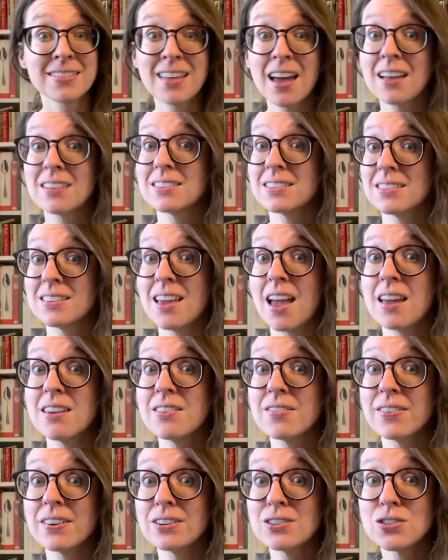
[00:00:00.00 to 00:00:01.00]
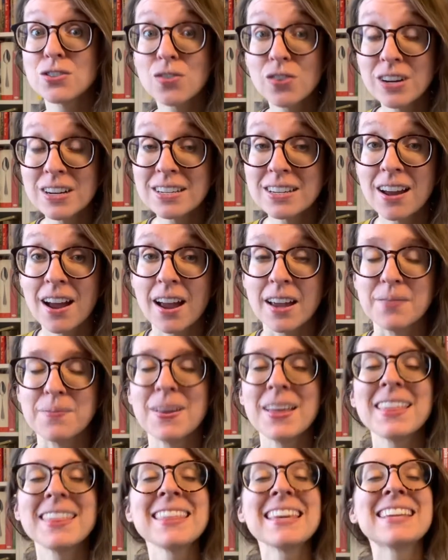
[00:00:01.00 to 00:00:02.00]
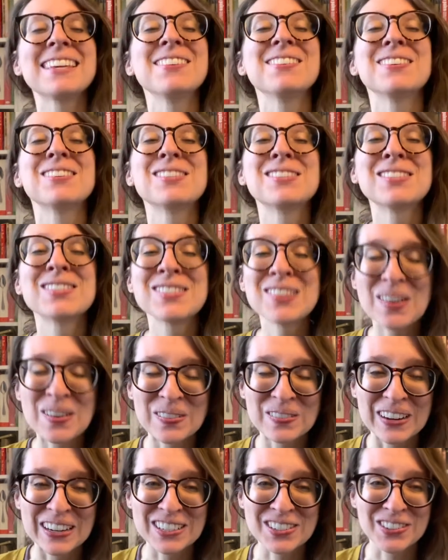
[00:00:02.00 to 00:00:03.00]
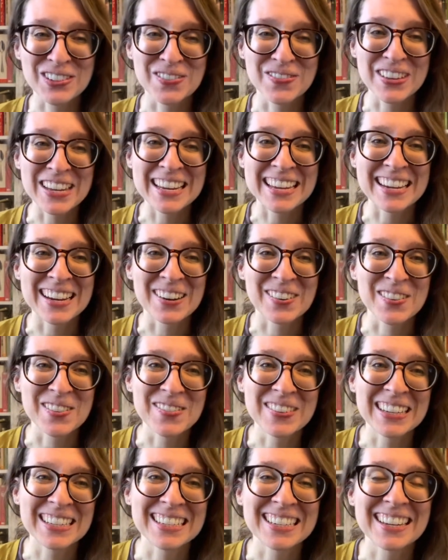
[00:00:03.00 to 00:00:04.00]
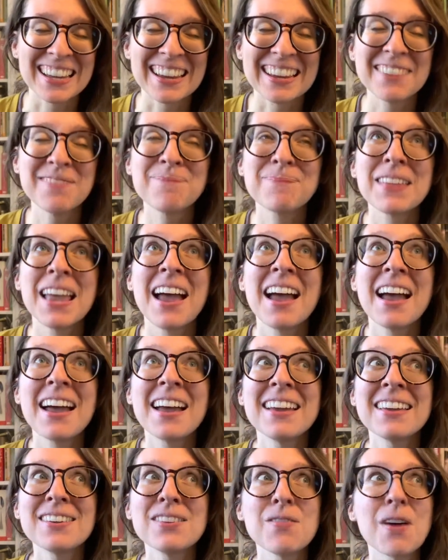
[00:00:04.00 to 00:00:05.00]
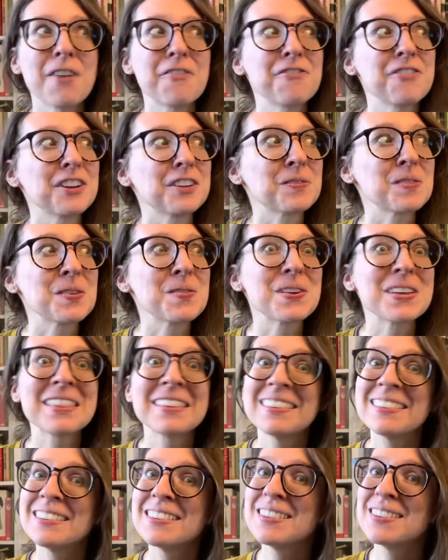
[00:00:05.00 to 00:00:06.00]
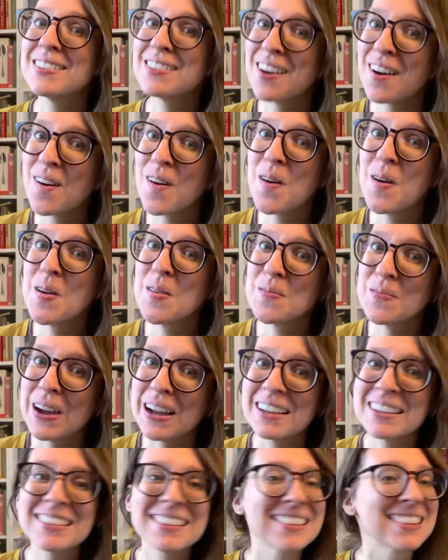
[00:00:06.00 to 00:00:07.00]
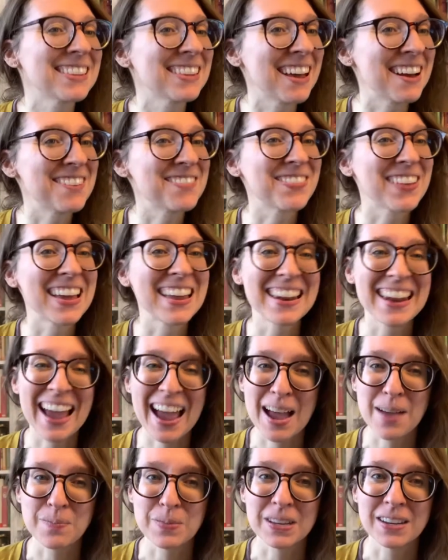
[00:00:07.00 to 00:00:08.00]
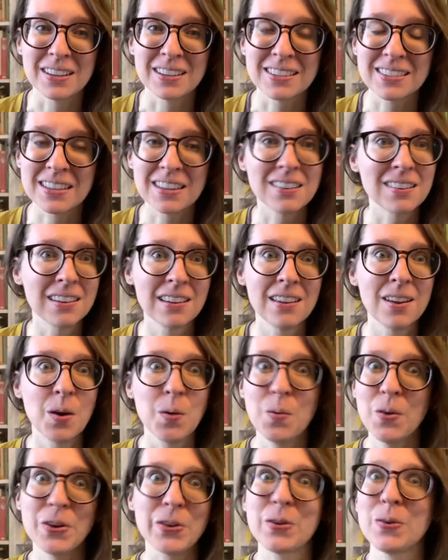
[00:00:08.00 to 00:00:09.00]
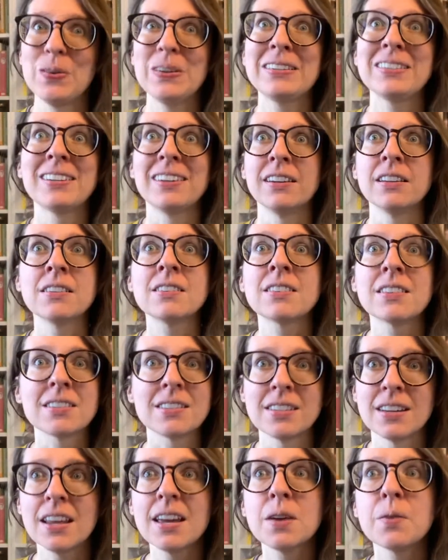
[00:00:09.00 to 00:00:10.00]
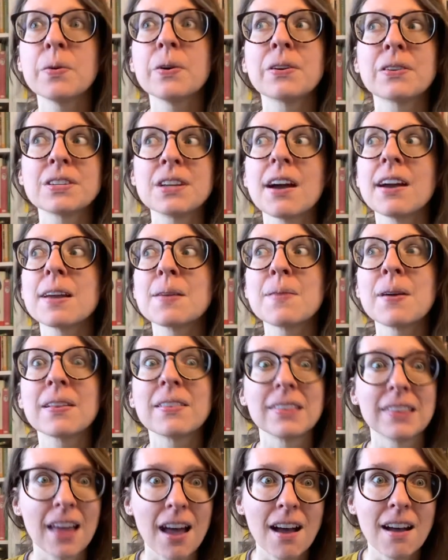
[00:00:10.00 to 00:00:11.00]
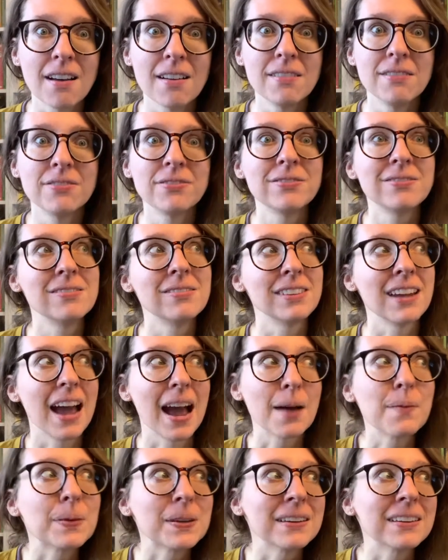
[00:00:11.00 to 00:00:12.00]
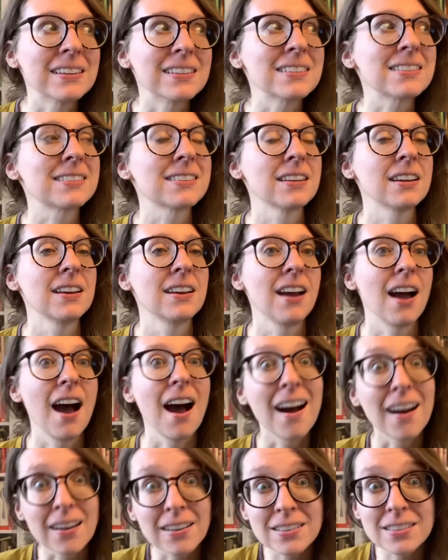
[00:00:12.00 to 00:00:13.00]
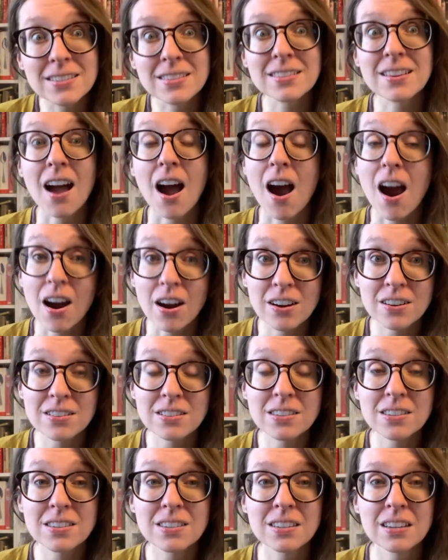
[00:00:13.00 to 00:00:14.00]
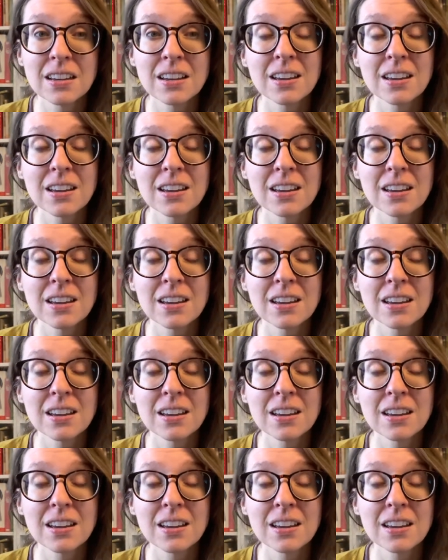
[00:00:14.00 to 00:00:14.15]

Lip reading: That's the end of our story time. Thank you so much for being here with me today. You have filled me with so much love and happiness. And what a coincidence, because today we are talking about love, happiness, hugs, hearts,